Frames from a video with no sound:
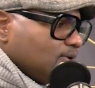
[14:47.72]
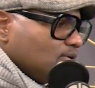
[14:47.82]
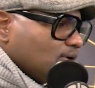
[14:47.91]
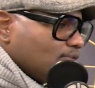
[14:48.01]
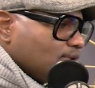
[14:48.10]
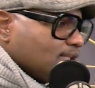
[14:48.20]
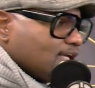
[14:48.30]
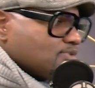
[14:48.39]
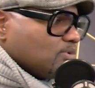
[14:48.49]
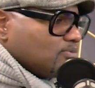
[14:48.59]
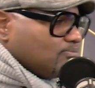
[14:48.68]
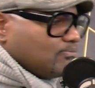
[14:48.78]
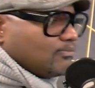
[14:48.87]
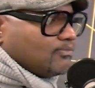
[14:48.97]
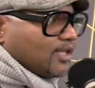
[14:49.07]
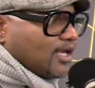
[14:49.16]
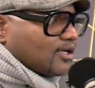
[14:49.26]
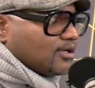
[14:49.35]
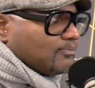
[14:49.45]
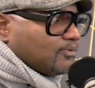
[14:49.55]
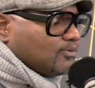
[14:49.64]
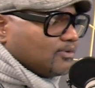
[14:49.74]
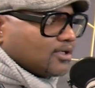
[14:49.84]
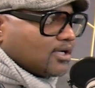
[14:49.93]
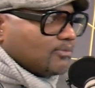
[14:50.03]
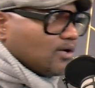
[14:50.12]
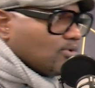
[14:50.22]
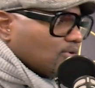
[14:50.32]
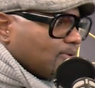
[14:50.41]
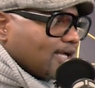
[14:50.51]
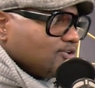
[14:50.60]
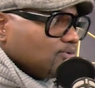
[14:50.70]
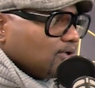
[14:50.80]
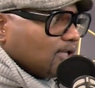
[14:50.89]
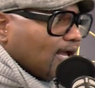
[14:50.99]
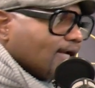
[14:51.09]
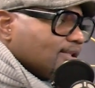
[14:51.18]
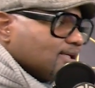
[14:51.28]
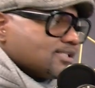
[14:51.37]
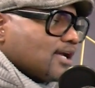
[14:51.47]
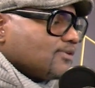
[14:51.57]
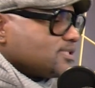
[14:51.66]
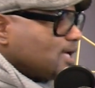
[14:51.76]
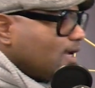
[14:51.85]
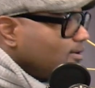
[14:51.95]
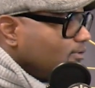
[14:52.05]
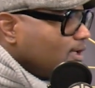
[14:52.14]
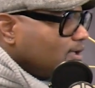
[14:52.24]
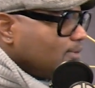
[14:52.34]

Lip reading: I think that's what that company, the company I work. But I do a lot of things outside of that.